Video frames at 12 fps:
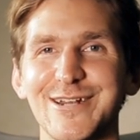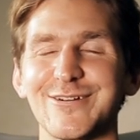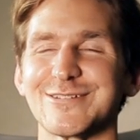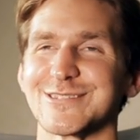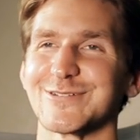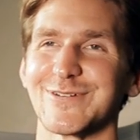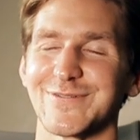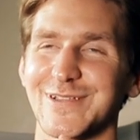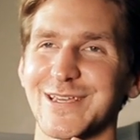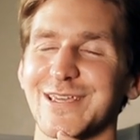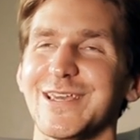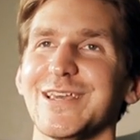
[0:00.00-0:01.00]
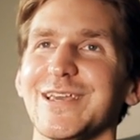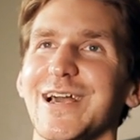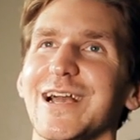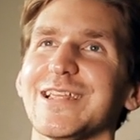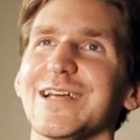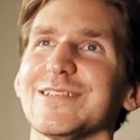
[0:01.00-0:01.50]
You know, it's sort of like,
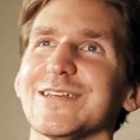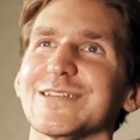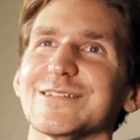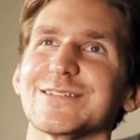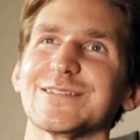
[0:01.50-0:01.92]
I'd kind of like,